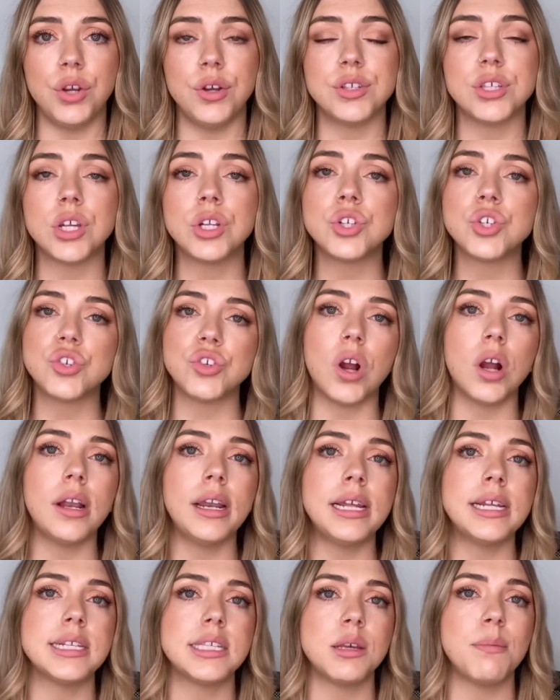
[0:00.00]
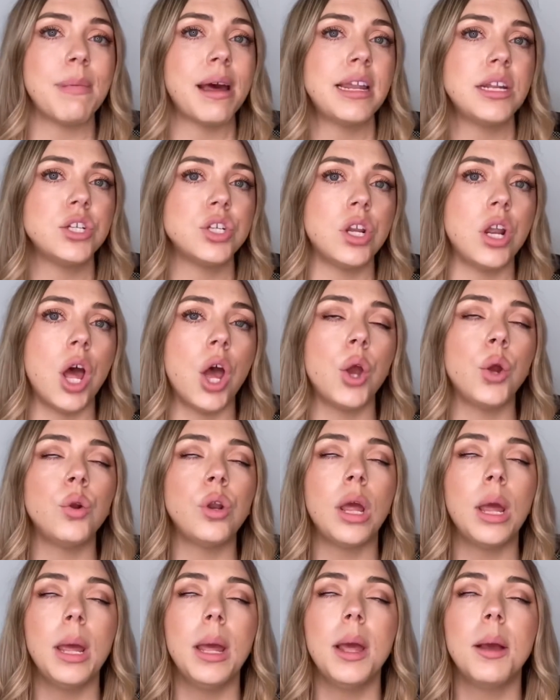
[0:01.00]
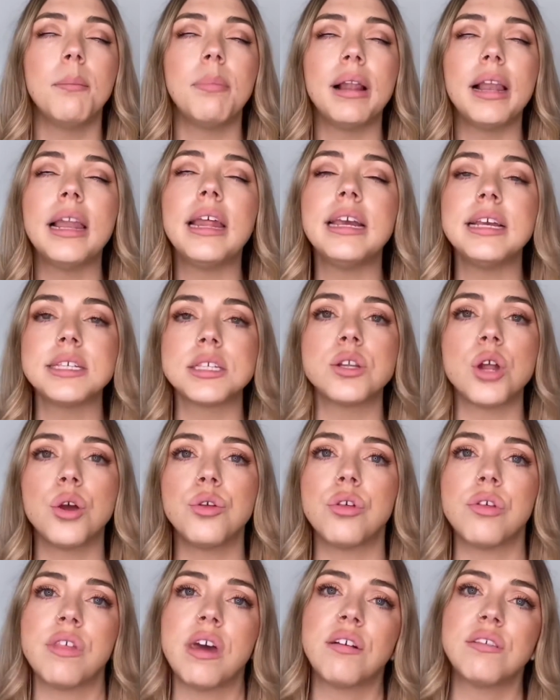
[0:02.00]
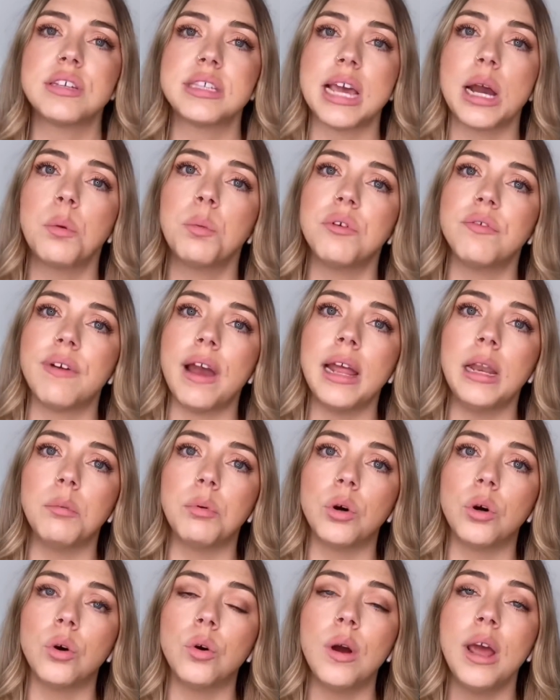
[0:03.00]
and struggling to manage a loan, please know that there is help available,